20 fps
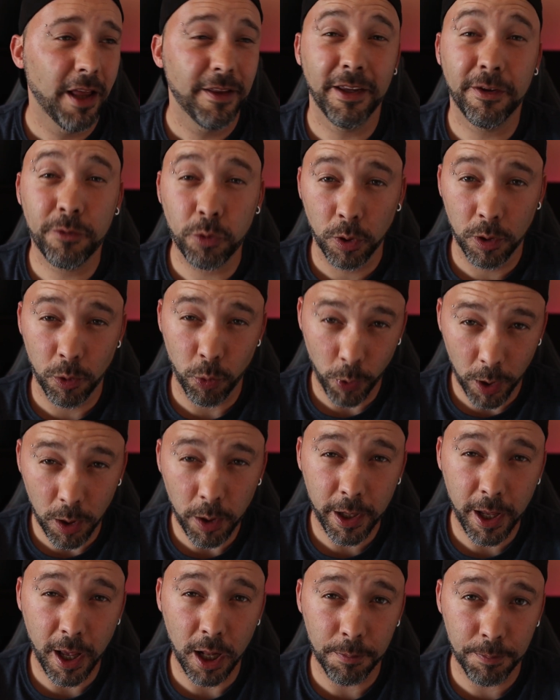This will
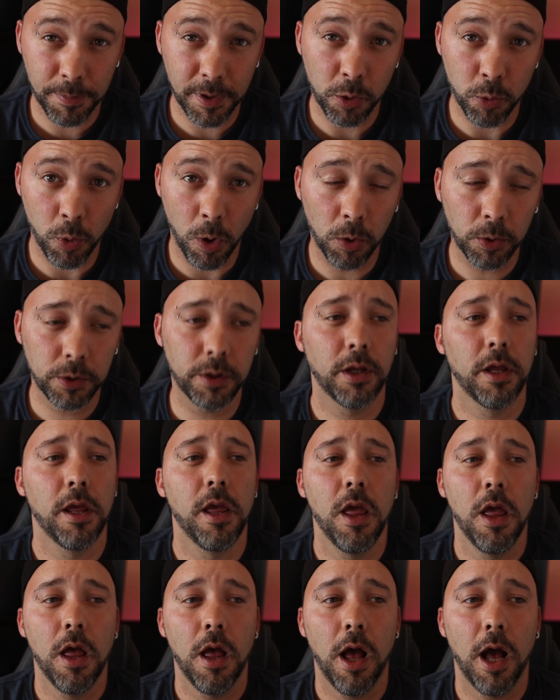really help me grow
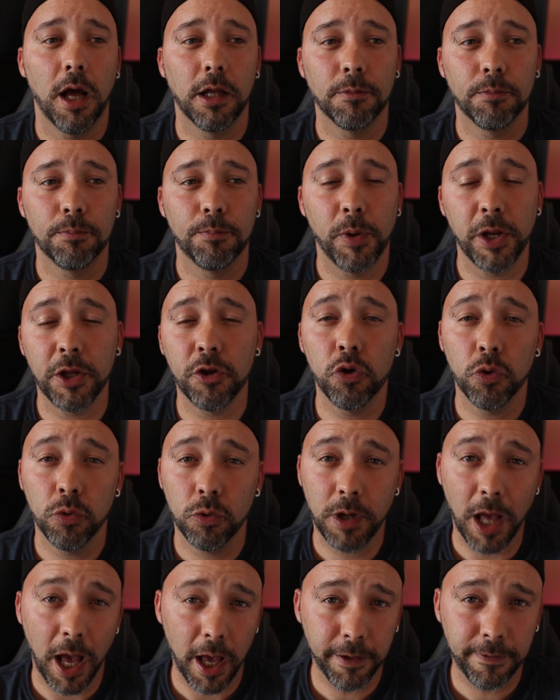and bring
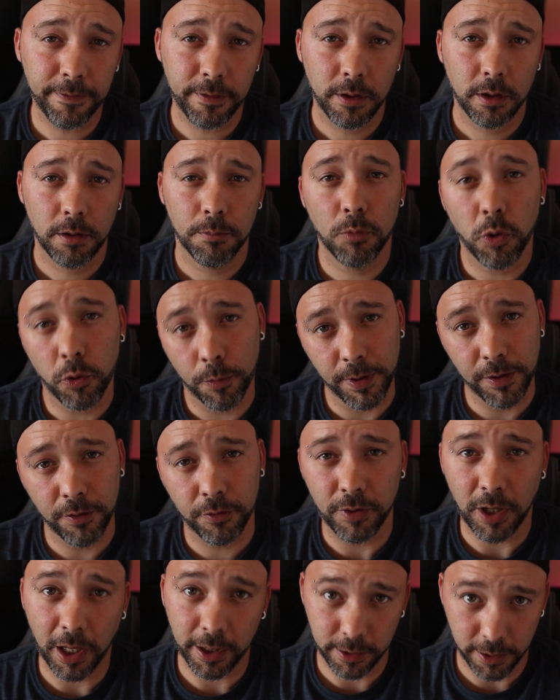you guys more
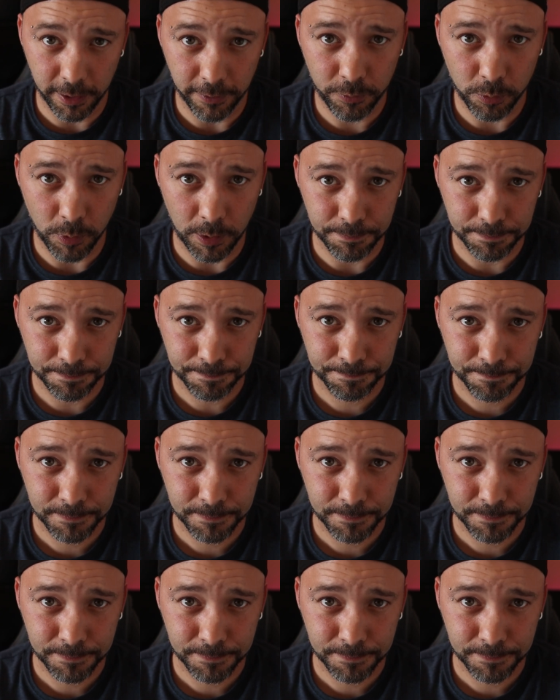videos like this one.